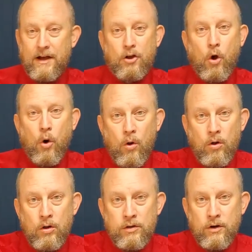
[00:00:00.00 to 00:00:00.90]
a
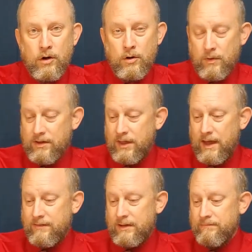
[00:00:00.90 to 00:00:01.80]
cold or with
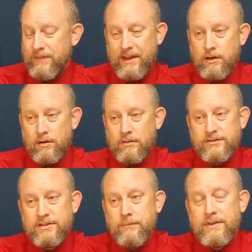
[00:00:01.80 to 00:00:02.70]
having, you know,
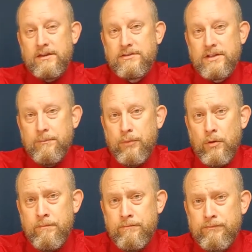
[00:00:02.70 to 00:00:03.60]
something
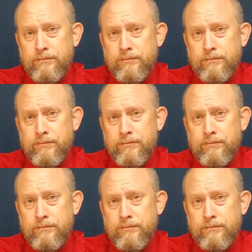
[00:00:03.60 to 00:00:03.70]
simple.